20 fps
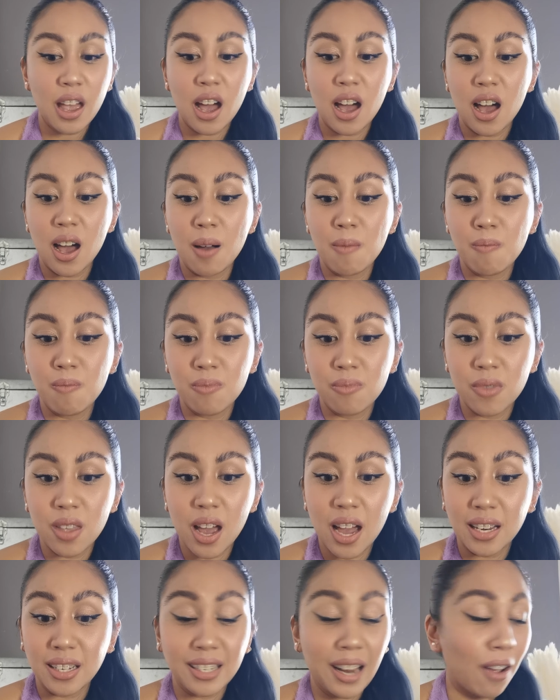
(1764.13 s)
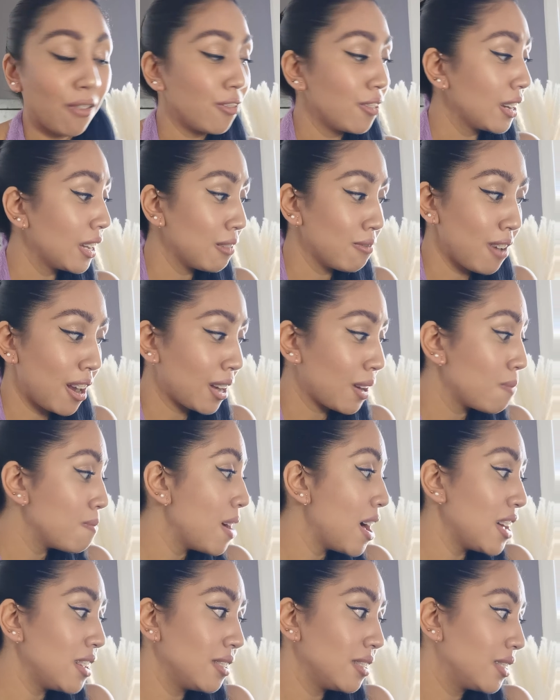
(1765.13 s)
I definitely
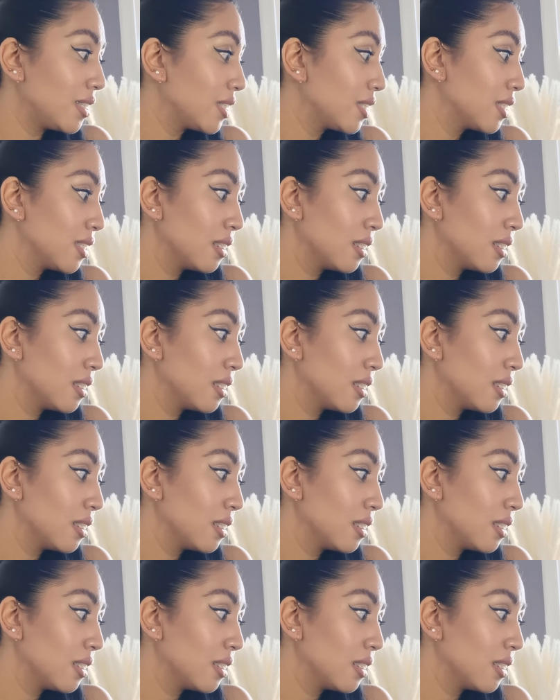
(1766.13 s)
recommend